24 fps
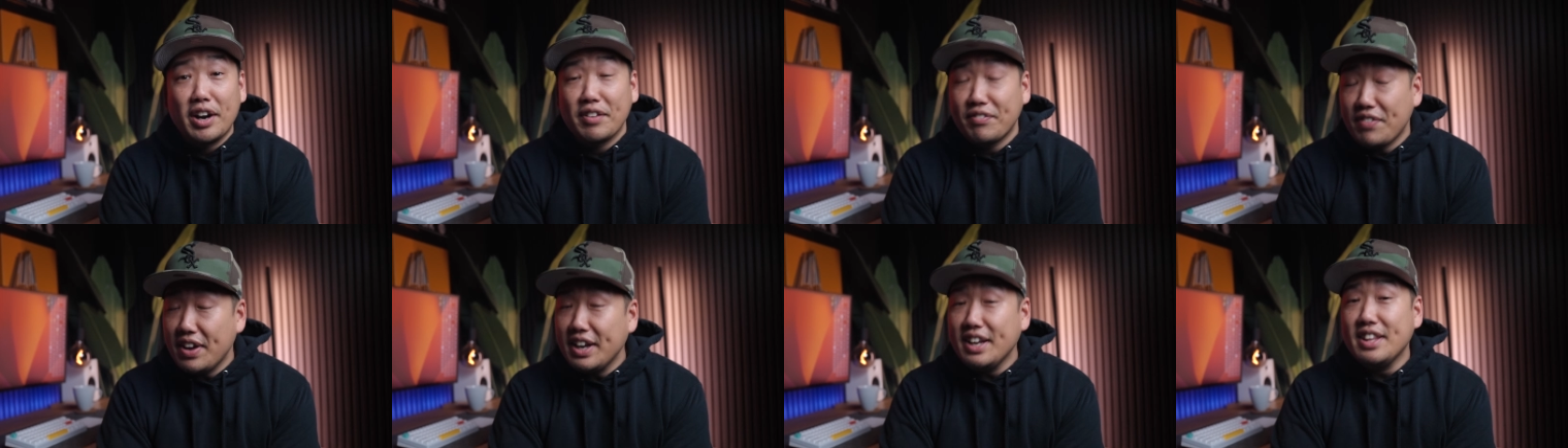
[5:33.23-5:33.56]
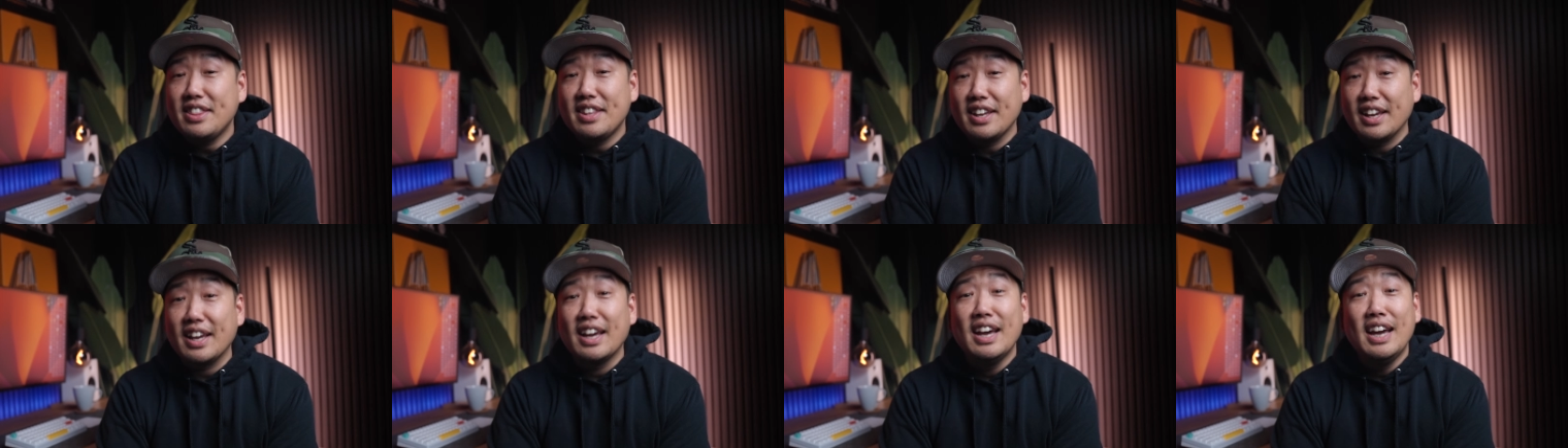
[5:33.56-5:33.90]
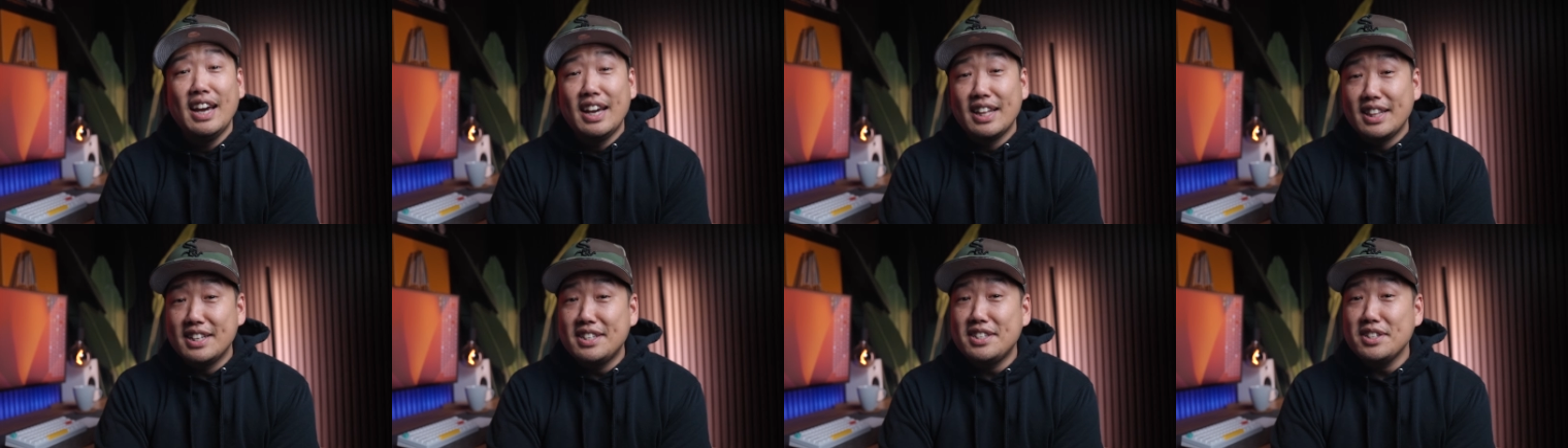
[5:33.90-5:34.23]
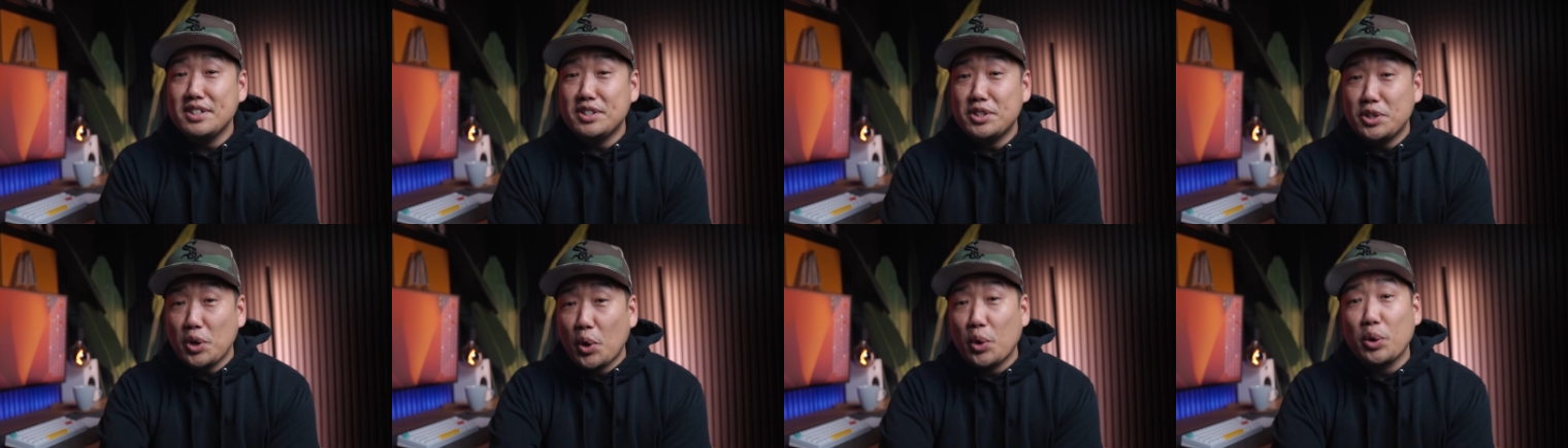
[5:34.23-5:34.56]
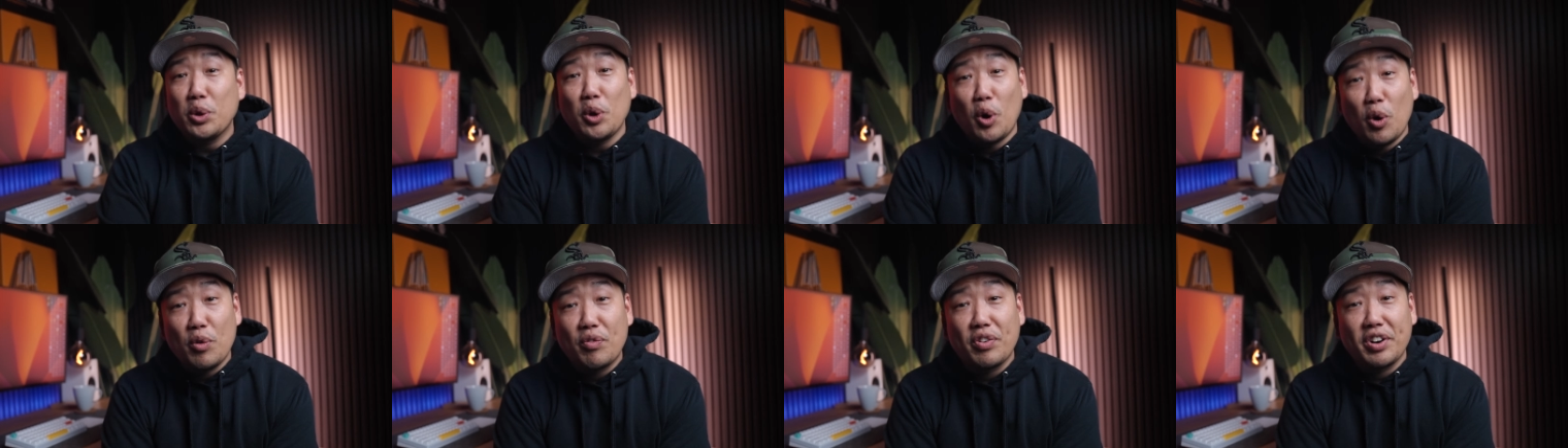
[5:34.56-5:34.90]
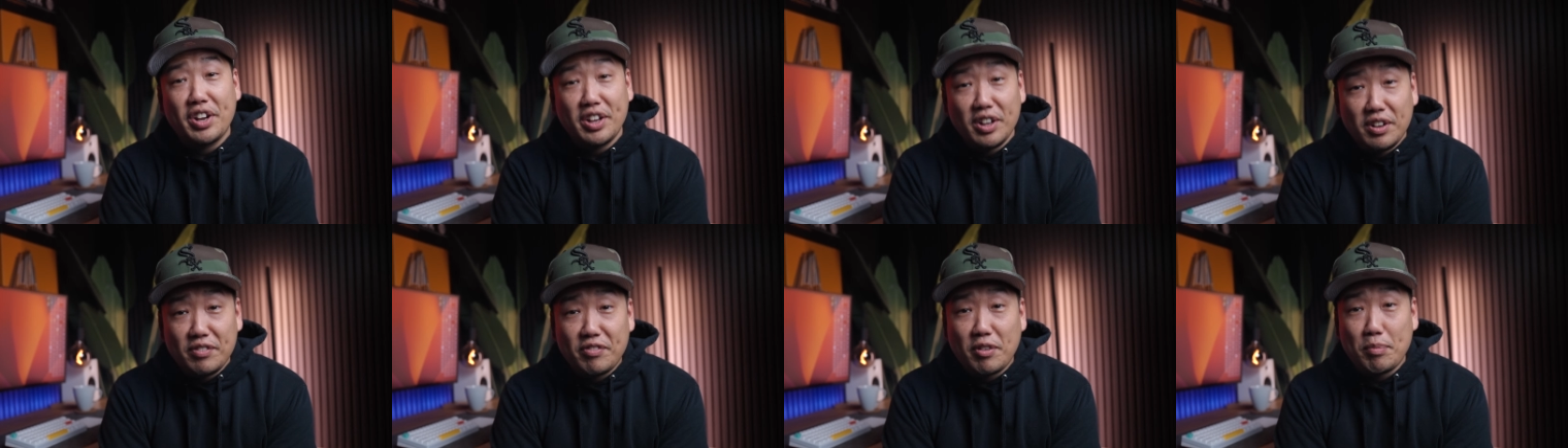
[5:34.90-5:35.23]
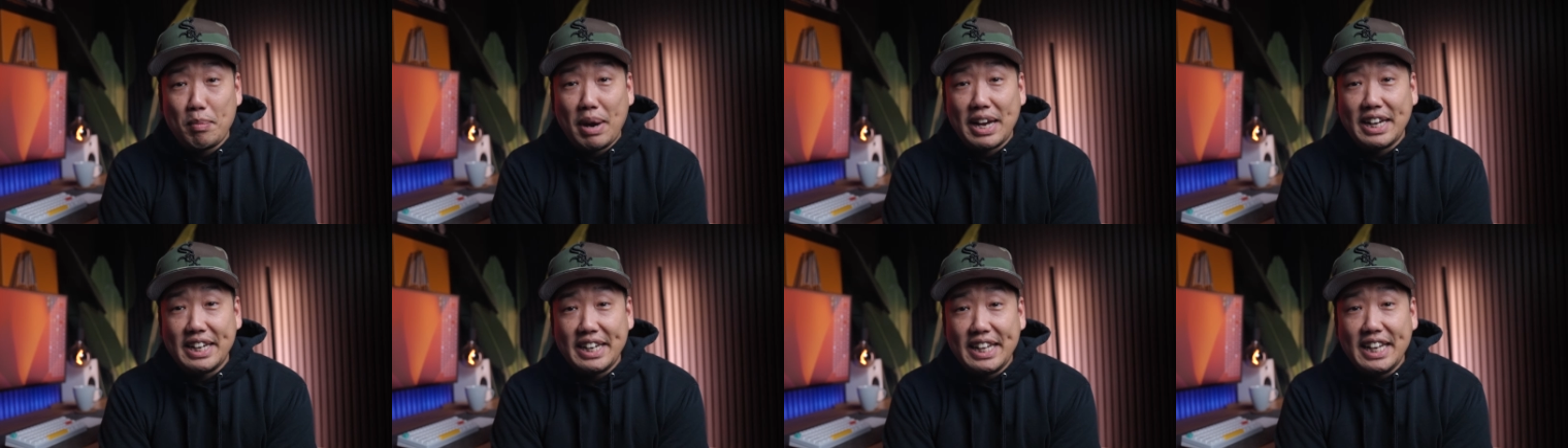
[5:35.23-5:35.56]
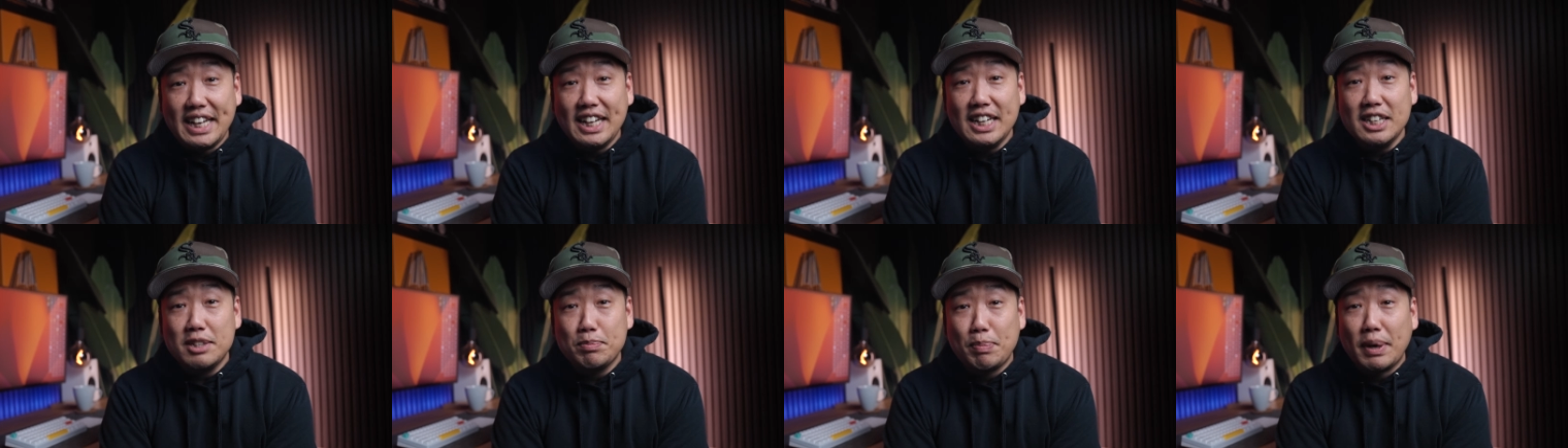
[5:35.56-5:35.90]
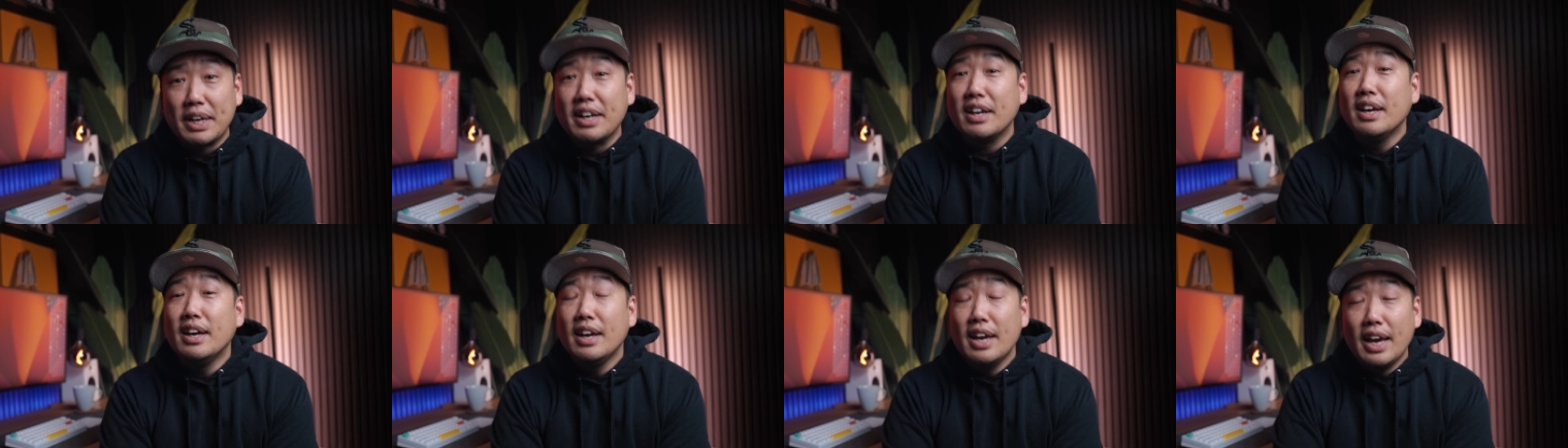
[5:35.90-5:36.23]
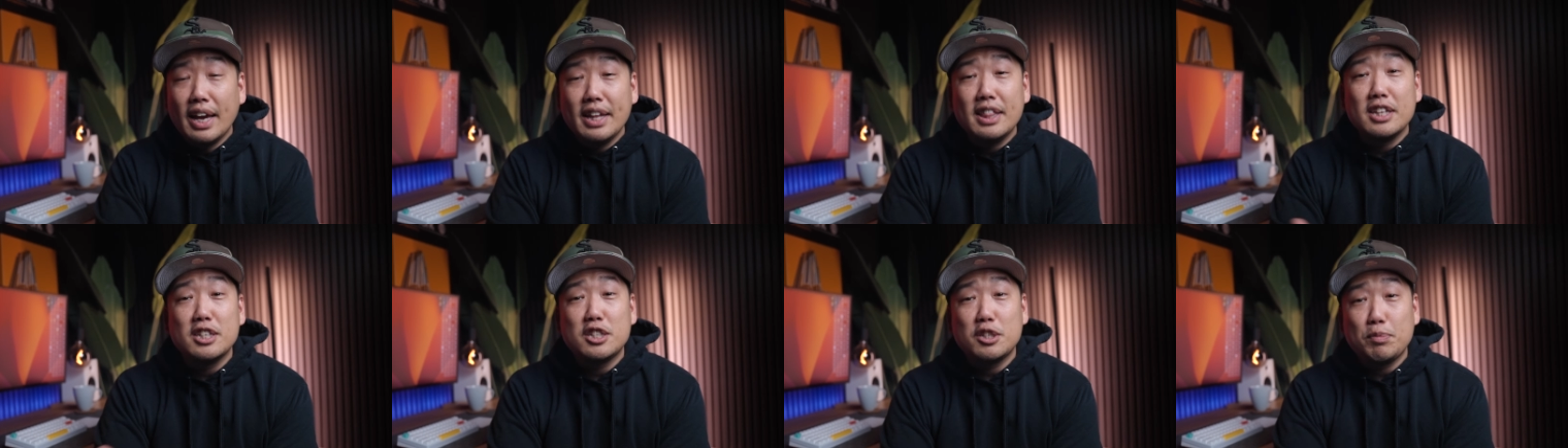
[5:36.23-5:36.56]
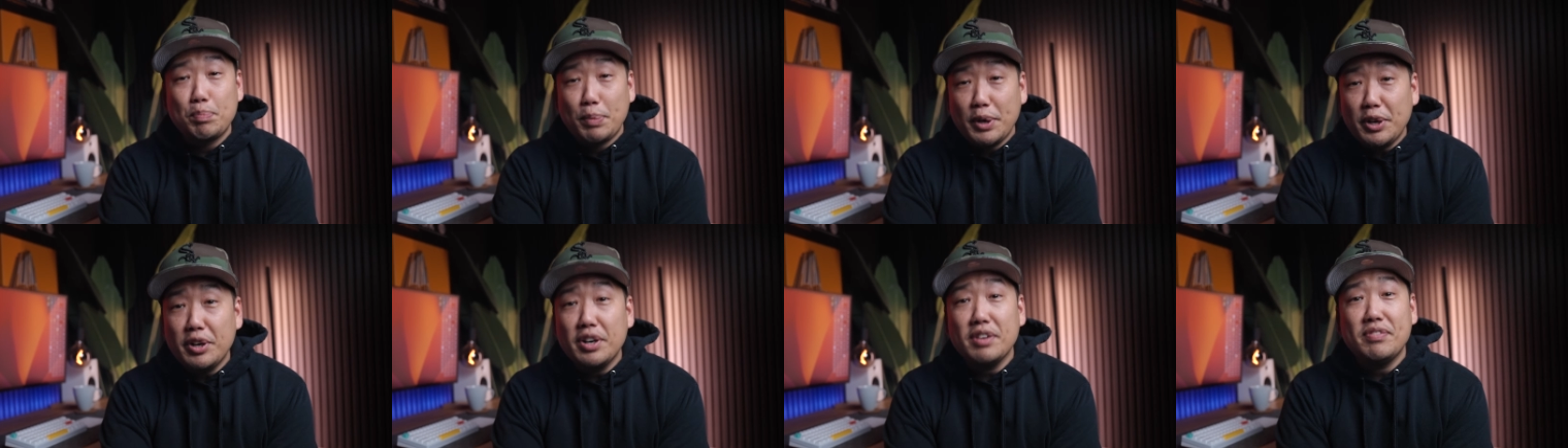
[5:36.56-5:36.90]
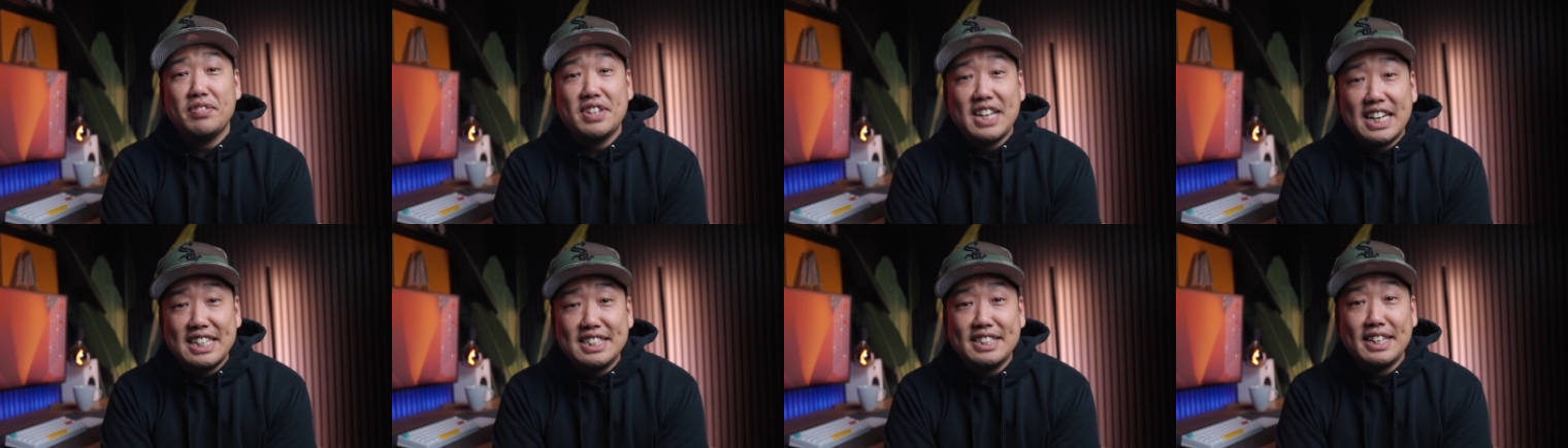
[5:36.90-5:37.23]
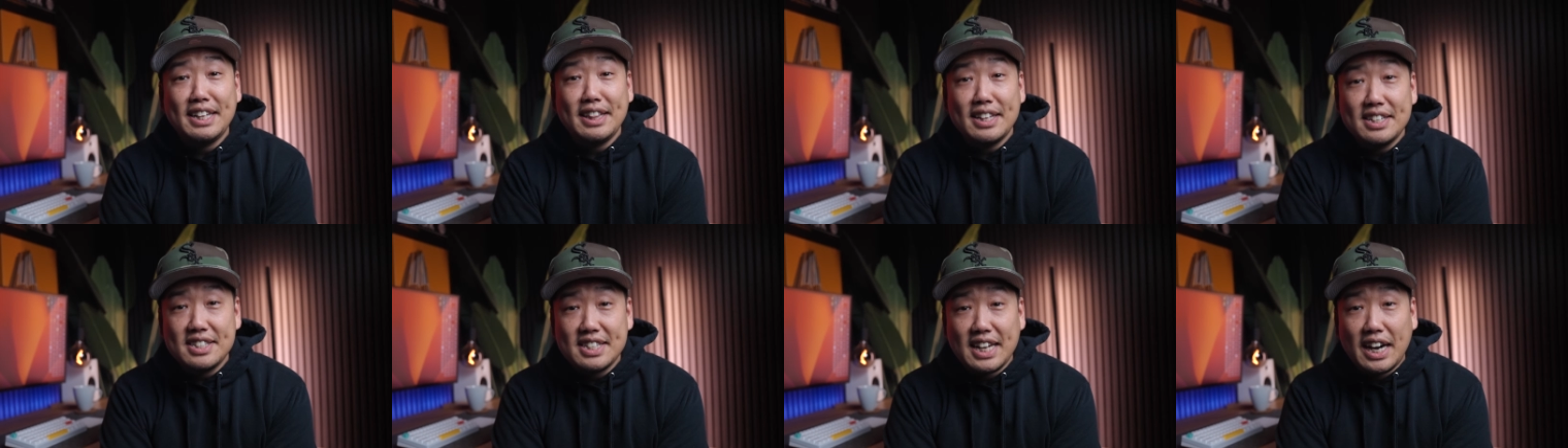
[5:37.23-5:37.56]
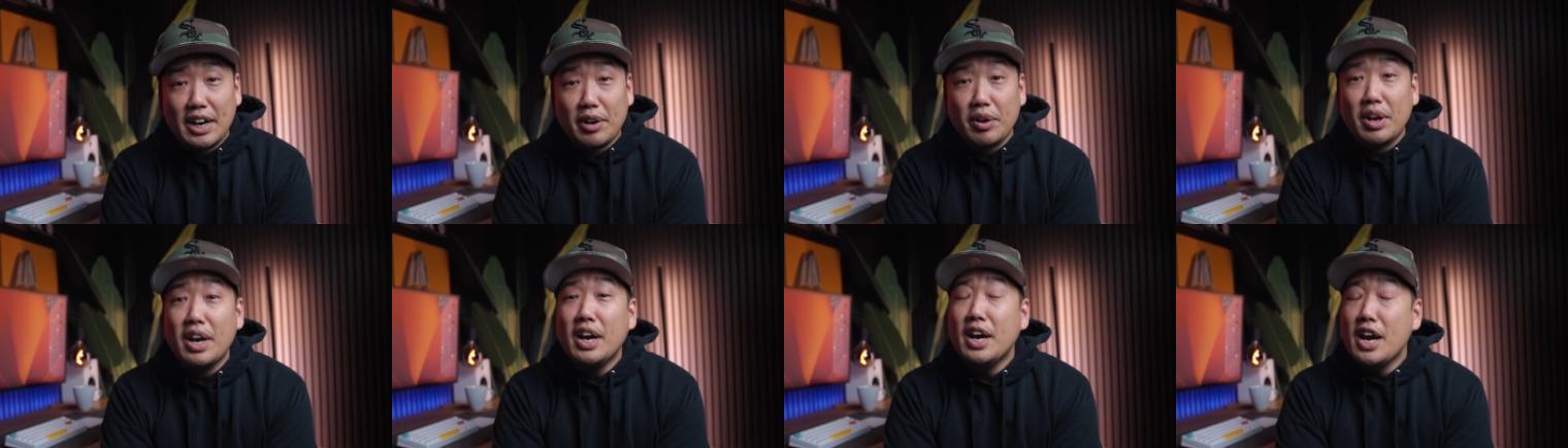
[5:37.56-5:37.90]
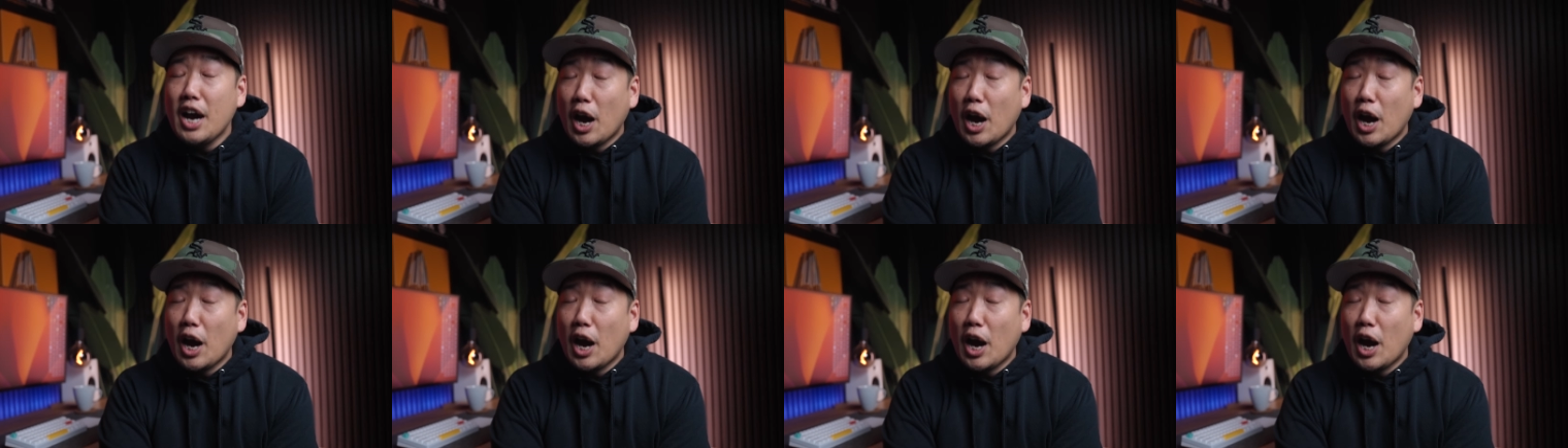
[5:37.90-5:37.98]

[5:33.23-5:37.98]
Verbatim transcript: If anything, this is total overkill for my needs, but in the spirit of testing this out,